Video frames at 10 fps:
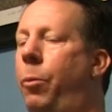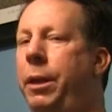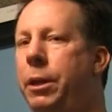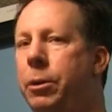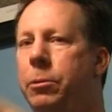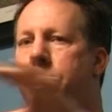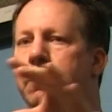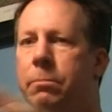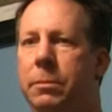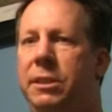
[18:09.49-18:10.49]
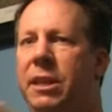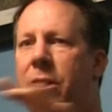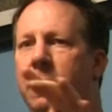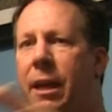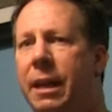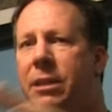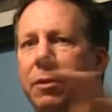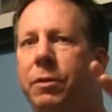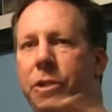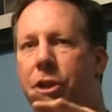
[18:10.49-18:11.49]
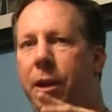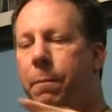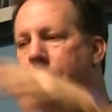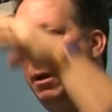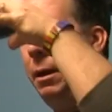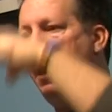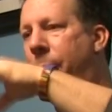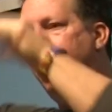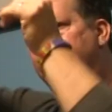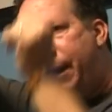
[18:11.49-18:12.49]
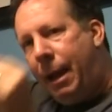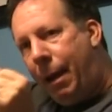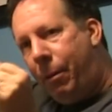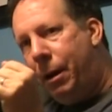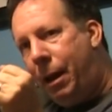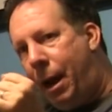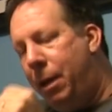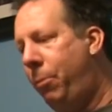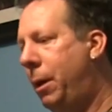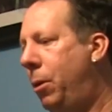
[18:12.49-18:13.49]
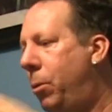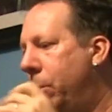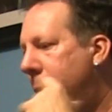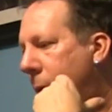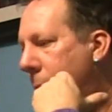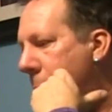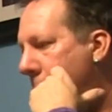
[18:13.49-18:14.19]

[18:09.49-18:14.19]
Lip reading: window sill, I guess, of the Jeep, and put my camera on that. You want to hold it